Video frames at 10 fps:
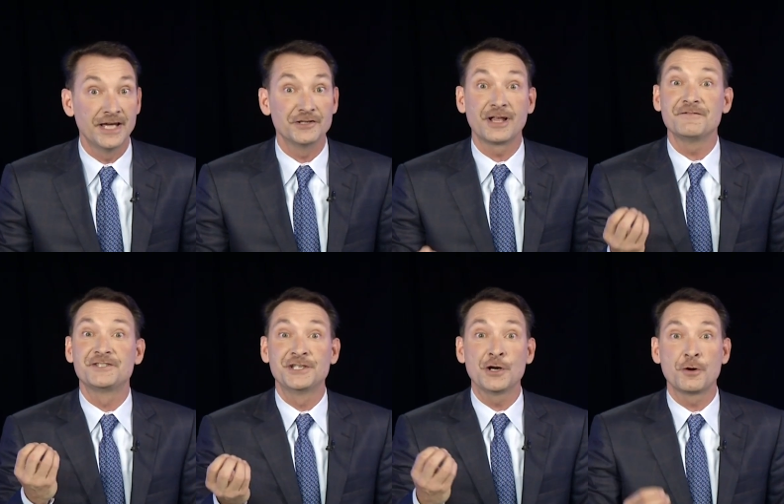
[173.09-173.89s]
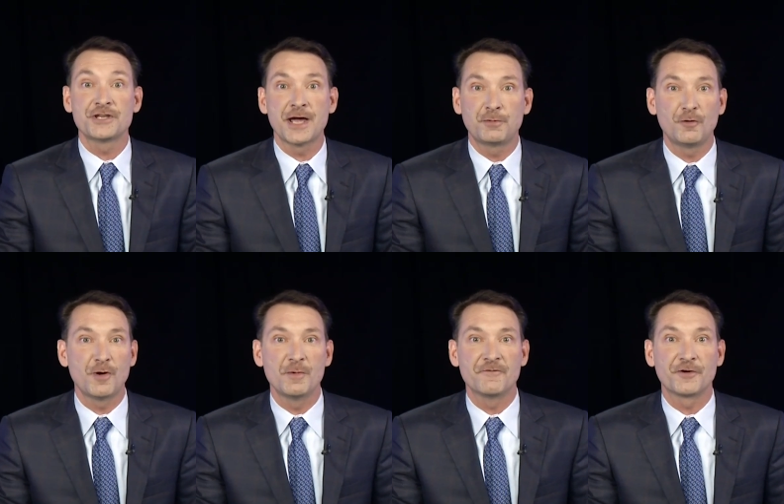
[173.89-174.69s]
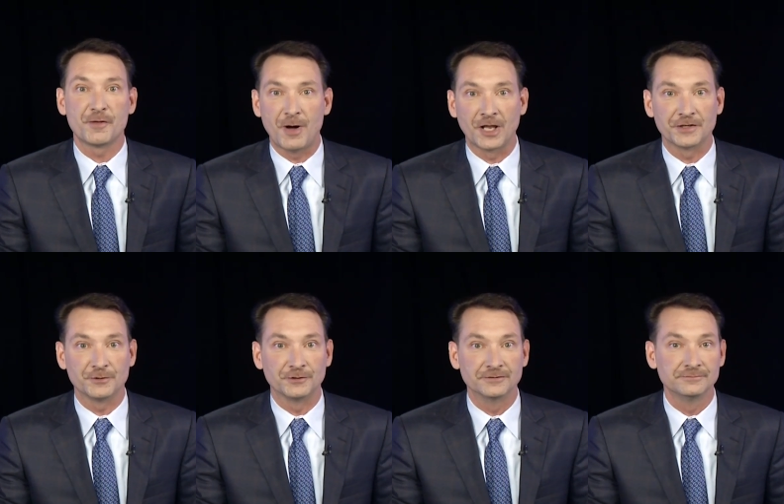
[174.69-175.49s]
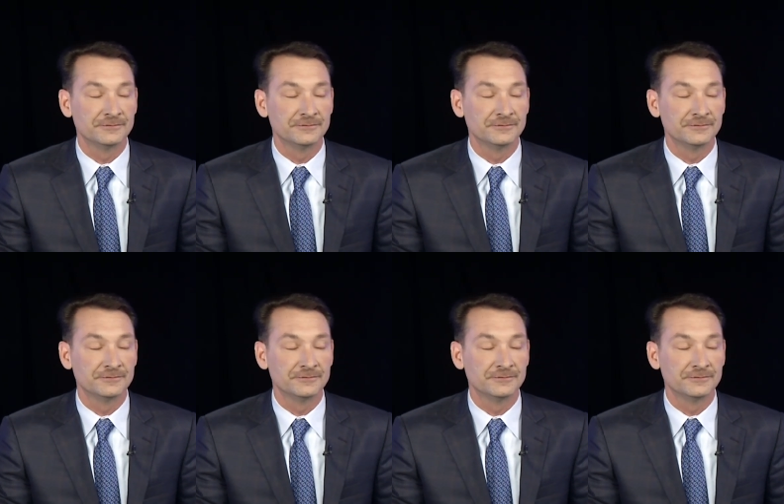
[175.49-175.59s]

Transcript: and you'll have zero dipole moment for the molecule.